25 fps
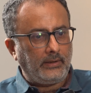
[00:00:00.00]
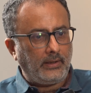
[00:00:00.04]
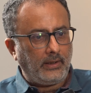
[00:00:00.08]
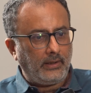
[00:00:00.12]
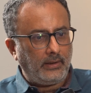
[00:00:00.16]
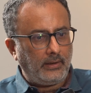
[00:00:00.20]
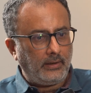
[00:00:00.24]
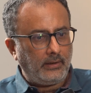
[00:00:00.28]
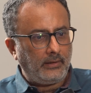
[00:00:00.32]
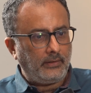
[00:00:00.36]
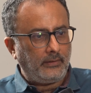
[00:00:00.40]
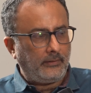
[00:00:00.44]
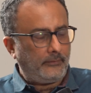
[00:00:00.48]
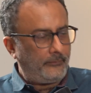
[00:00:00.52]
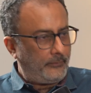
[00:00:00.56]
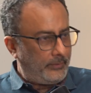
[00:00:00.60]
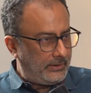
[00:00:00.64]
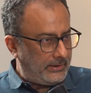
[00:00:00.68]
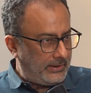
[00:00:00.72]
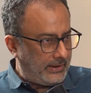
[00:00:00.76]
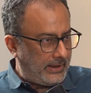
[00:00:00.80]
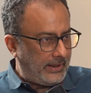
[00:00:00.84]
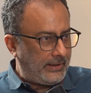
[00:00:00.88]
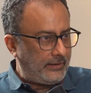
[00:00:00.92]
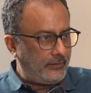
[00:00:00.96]

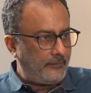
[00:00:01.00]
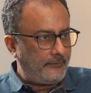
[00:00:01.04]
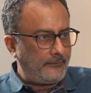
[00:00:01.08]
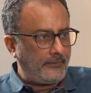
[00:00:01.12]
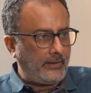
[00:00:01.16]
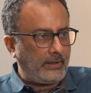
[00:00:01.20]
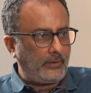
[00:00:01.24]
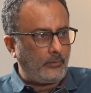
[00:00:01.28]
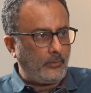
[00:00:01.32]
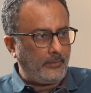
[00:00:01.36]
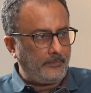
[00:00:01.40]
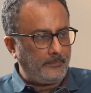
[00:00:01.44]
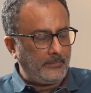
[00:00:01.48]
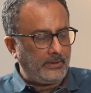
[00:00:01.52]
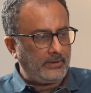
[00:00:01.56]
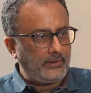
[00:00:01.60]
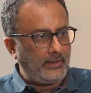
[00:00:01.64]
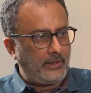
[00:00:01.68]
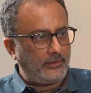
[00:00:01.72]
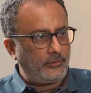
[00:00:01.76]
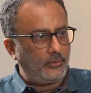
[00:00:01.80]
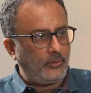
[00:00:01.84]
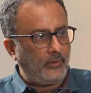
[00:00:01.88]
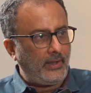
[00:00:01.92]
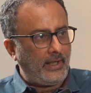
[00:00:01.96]
the kind of equipment
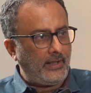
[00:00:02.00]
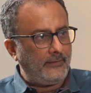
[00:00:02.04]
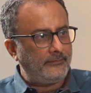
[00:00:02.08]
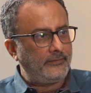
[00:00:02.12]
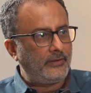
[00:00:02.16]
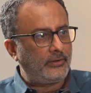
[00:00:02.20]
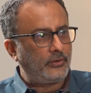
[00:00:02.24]
that you have,